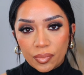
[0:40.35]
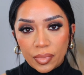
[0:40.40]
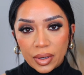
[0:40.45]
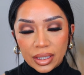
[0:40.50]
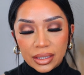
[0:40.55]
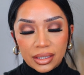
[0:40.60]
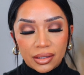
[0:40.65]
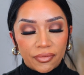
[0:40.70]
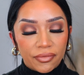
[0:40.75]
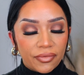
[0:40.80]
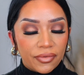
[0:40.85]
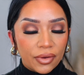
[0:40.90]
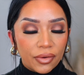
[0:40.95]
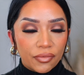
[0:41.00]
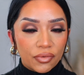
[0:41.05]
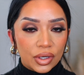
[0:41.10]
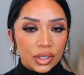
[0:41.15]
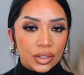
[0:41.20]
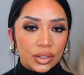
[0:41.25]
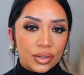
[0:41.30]
but feel
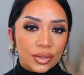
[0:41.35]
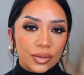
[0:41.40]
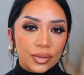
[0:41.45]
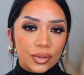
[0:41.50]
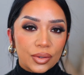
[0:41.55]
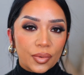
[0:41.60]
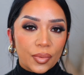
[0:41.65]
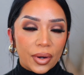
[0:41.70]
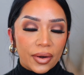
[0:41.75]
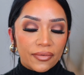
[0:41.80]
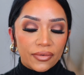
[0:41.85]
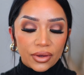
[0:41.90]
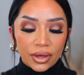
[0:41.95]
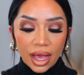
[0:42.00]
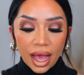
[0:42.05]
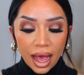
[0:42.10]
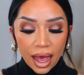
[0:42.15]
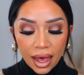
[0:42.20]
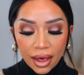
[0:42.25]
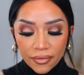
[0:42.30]
free to use whatever you
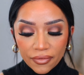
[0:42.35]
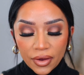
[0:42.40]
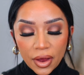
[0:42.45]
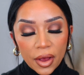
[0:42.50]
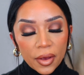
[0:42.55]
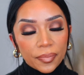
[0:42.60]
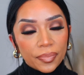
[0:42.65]
have.